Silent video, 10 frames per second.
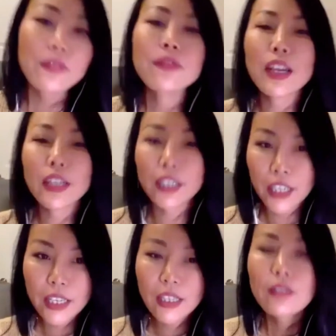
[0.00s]
Very
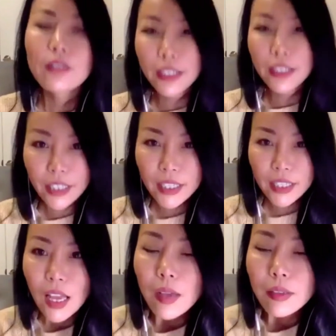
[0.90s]
good, very good.
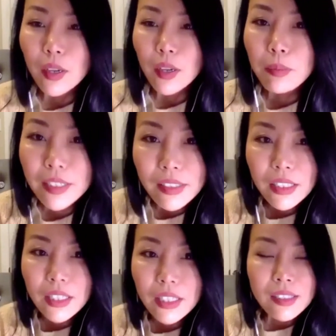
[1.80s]
So
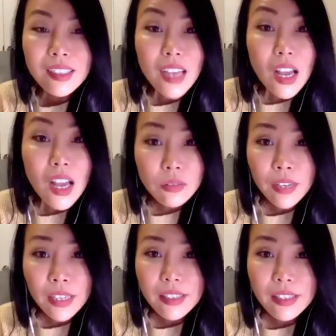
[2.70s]
basically, style of
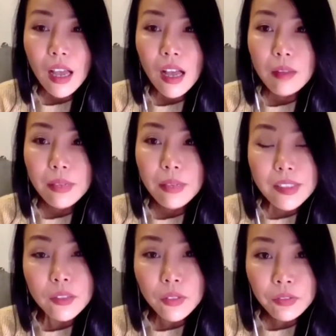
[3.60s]
writing
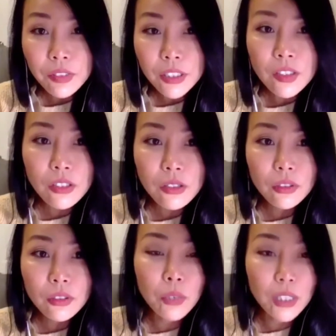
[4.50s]
basically refers to
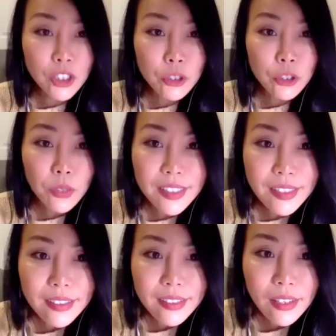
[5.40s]
the word
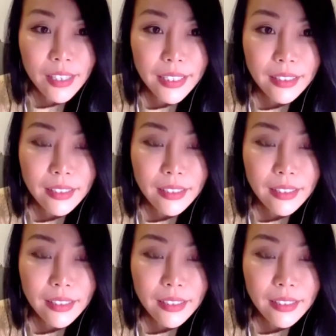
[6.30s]
choices. All right.